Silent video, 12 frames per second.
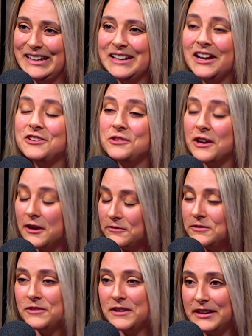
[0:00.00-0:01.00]
and you have to
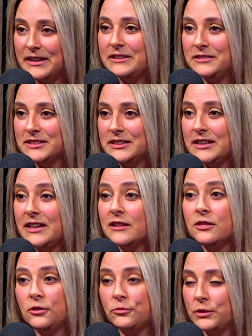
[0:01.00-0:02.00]
figure it out. A
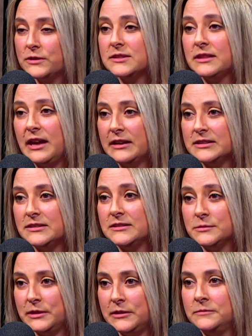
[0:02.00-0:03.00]
lot of words in Latin as
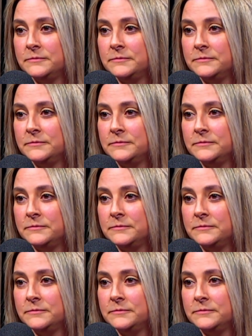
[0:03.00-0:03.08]
well.